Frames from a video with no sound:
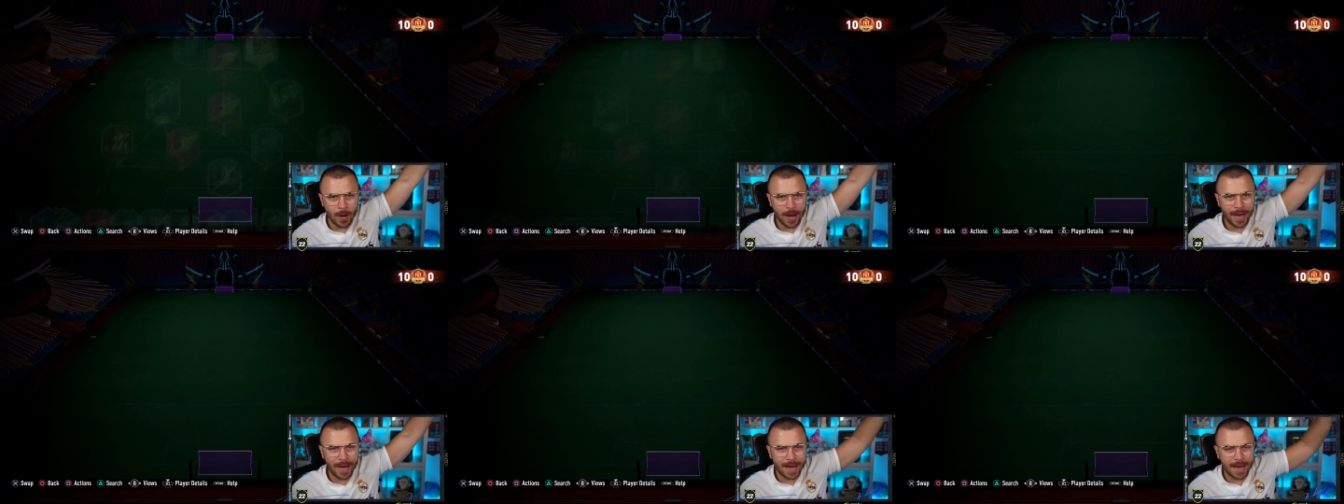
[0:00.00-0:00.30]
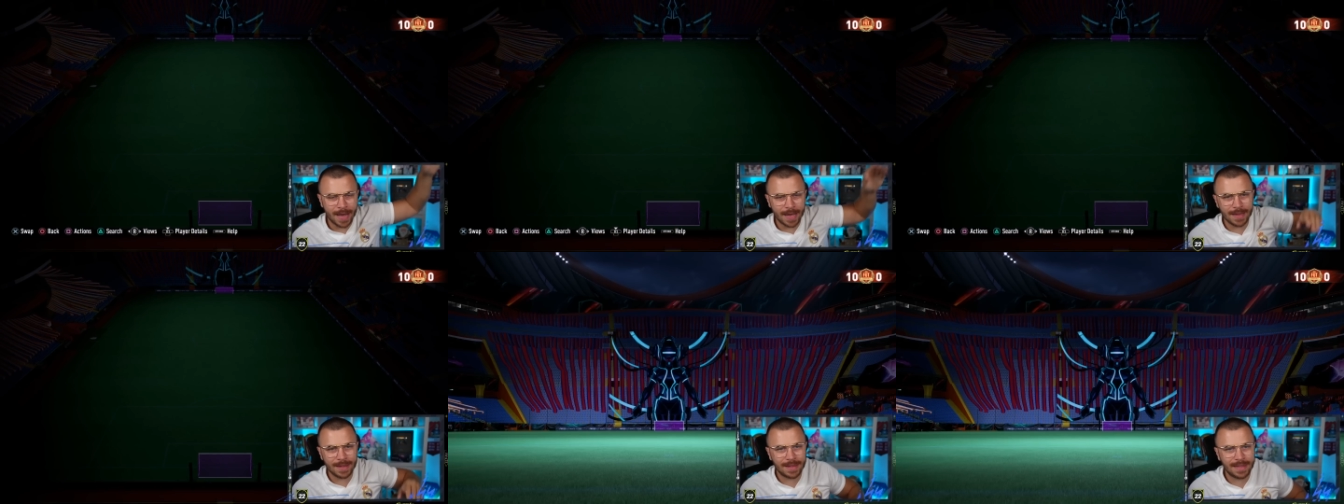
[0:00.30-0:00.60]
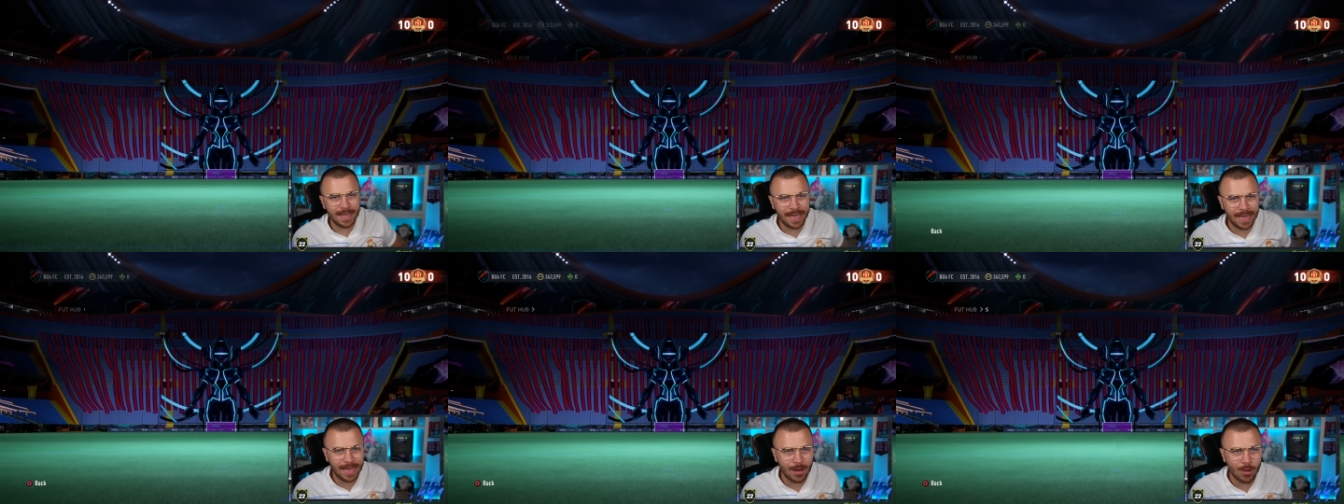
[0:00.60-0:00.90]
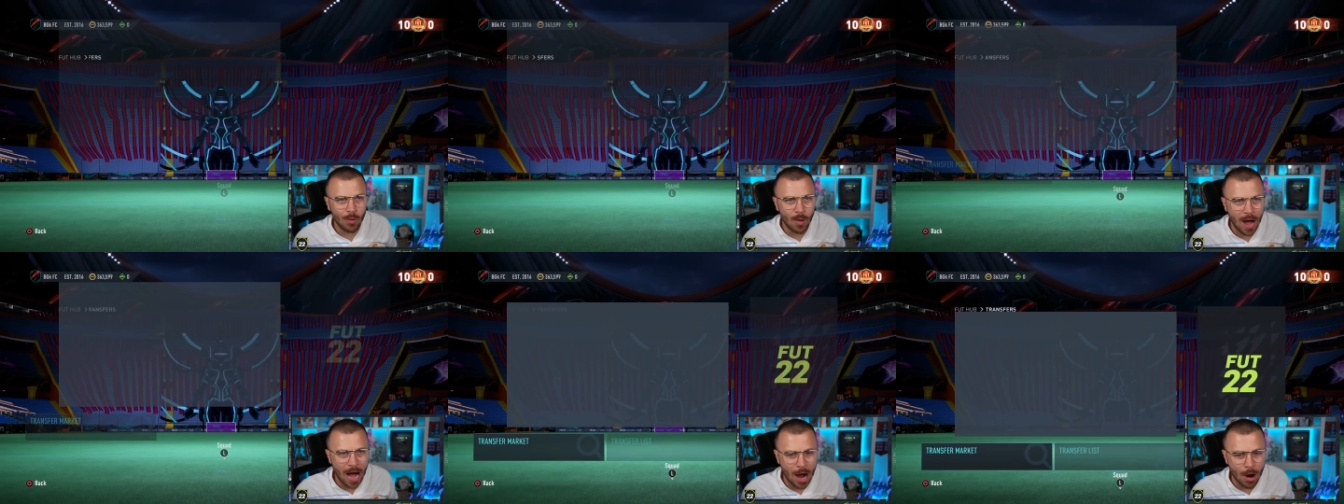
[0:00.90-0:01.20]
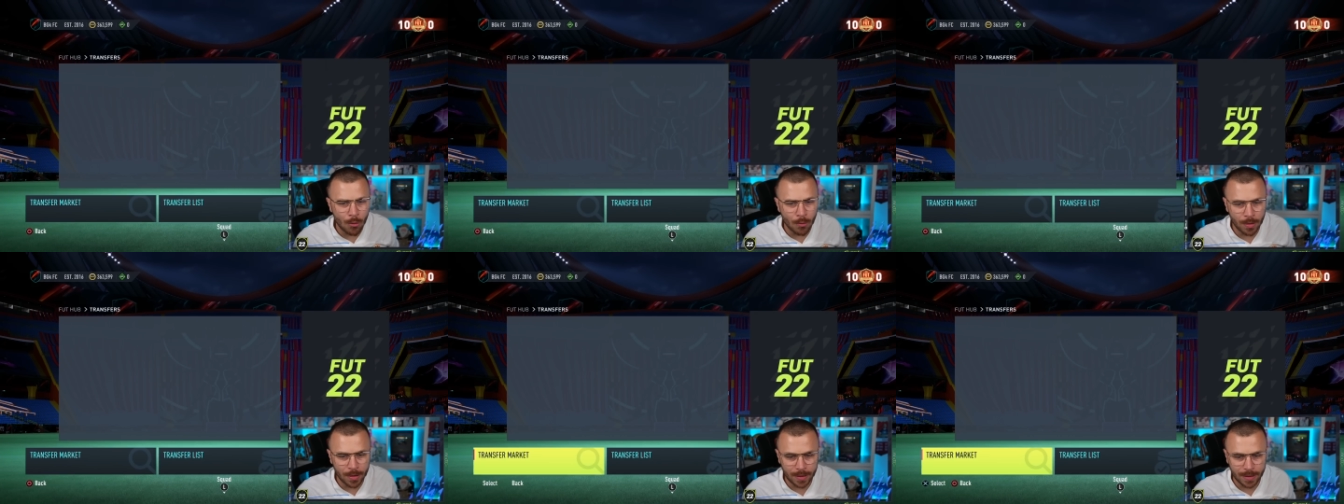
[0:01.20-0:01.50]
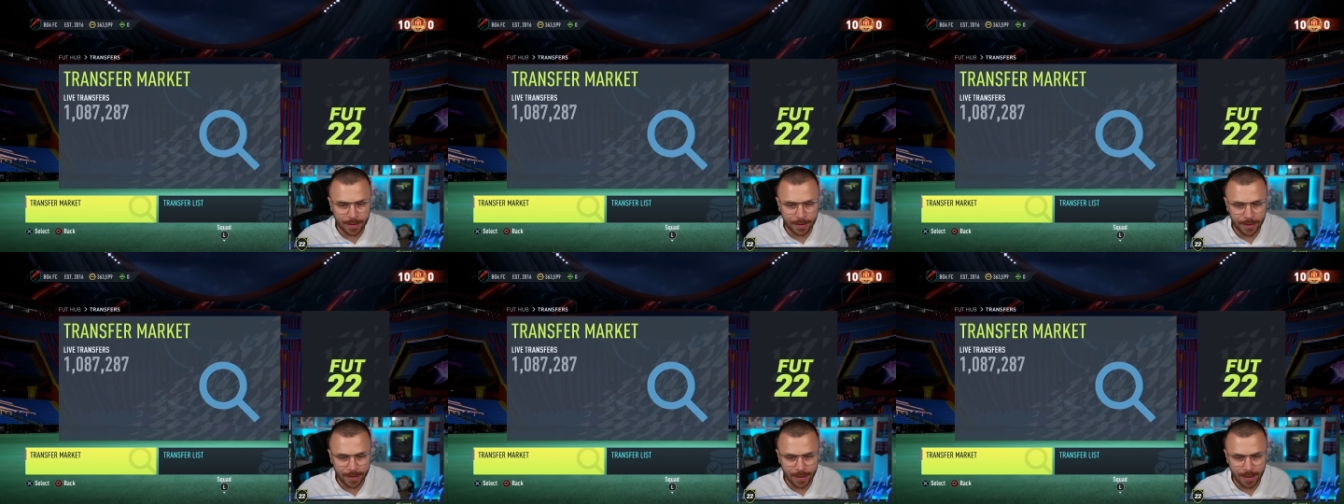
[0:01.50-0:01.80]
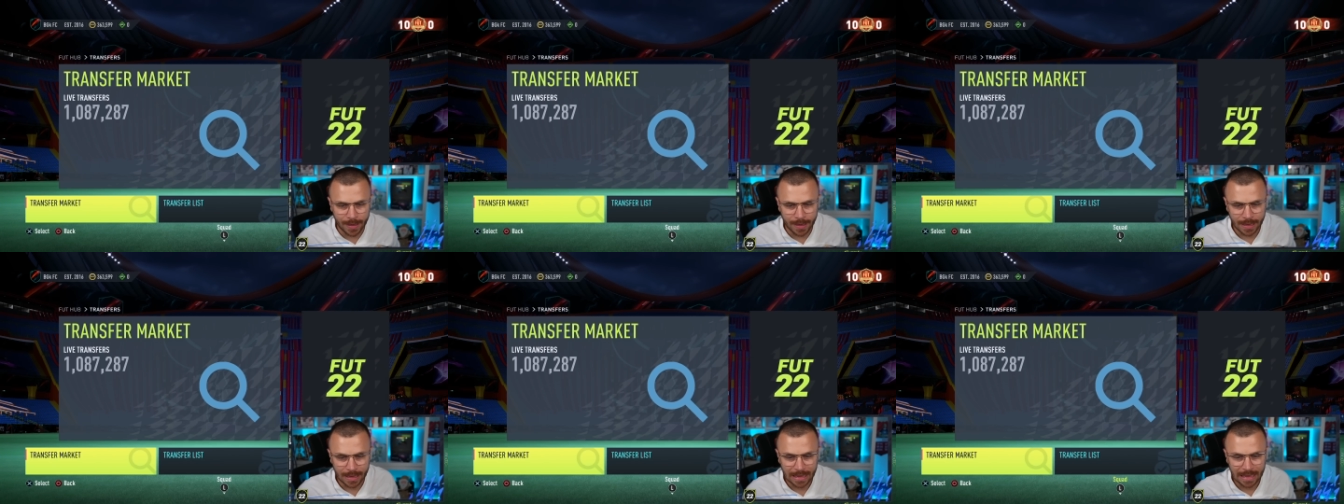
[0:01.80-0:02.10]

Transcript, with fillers: we continue our